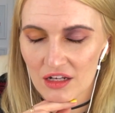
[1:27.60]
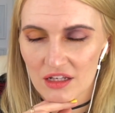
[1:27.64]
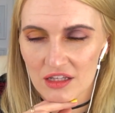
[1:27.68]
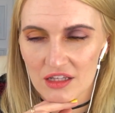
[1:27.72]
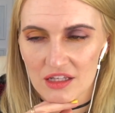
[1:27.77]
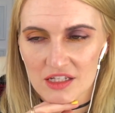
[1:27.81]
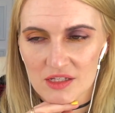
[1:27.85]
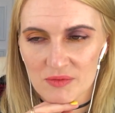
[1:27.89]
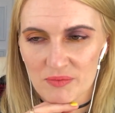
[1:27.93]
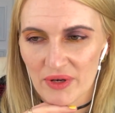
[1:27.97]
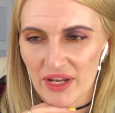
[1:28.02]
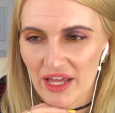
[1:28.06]

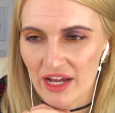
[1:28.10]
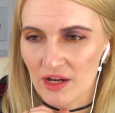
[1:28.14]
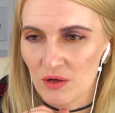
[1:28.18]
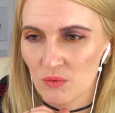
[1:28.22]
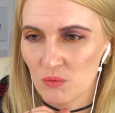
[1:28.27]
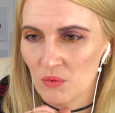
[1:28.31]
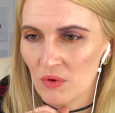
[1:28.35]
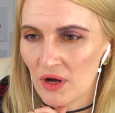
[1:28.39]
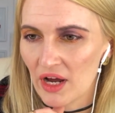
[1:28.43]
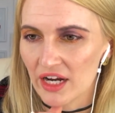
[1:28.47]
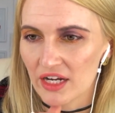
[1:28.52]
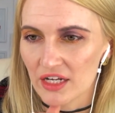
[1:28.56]
This black
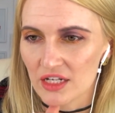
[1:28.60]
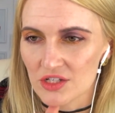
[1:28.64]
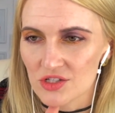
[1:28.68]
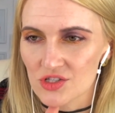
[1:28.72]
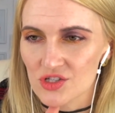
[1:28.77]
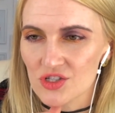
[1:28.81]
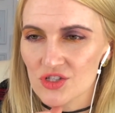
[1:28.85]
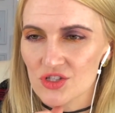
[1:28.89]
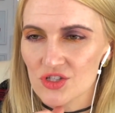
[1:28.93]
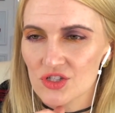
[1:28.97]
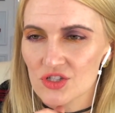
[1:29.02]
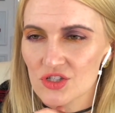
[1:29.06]
and white is
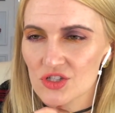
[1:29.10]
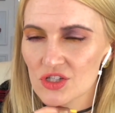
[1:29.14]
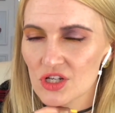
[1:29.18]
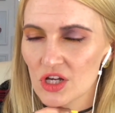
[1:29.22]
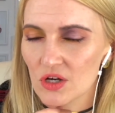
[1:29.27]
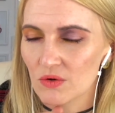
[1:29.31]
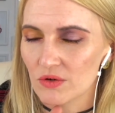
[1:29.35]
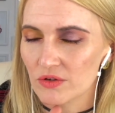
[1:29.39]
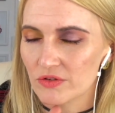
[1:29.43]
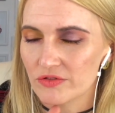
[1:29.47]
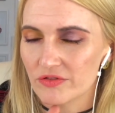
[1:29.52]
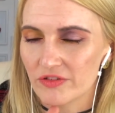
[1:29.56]

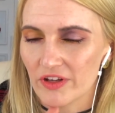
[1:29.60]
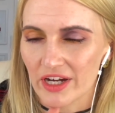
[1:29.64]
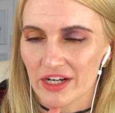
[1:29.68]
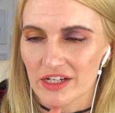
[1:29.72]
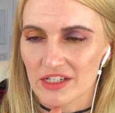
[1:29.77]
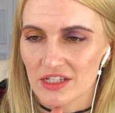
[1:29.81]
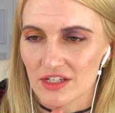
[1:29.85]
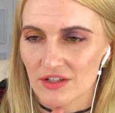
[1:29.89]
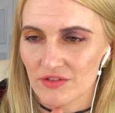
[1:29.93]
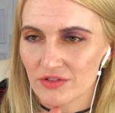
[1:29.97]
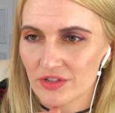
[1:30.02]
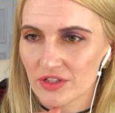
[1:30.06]
so
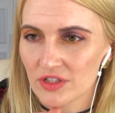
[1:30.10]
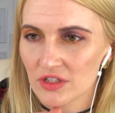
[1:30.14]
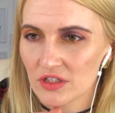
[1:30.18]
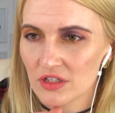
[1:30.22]
effective.